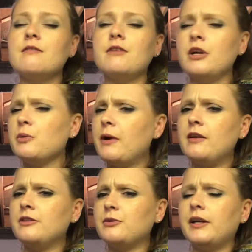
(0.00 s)
Very
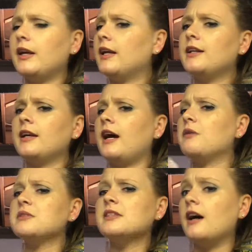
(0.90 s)
rarely do I get anything
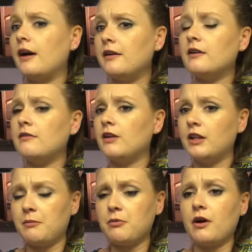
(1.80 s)
outside of a
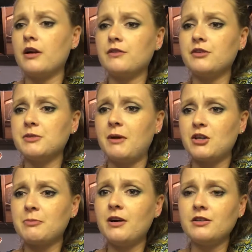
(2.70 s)
lip product for
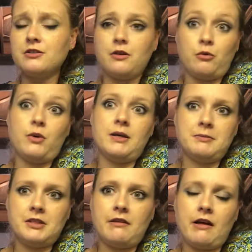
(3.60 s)
Smashbox, through
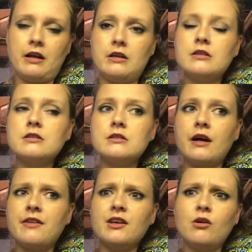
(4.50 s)
Ipsy that is.
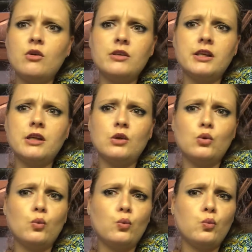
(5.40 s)
I think only
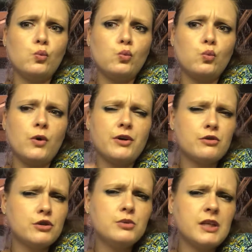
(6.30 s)
1 or
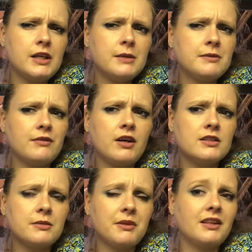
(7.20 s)
2 times I've
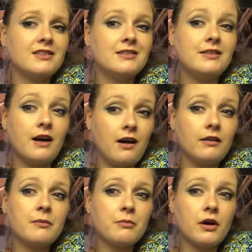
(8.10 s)
gotten something not
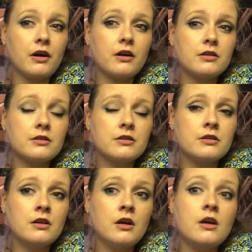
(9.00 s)
lip product.
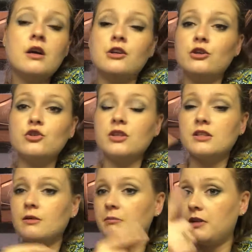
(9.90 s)
And usually
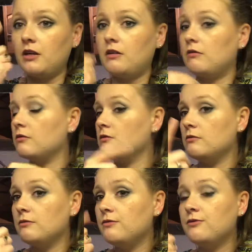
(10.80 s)
it's something
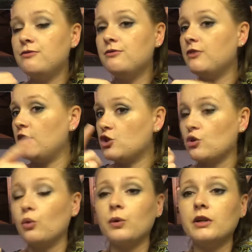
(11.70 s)

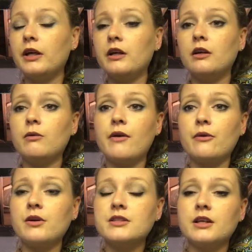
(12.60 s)
facial related,
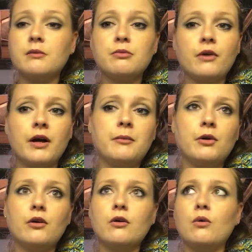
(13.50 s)
whether it's like a
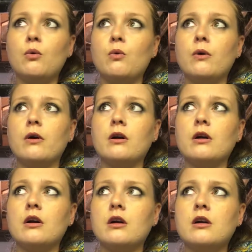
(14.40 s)
primer
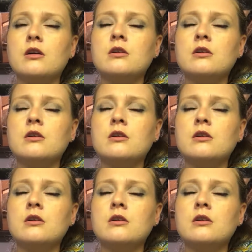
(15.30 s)
or,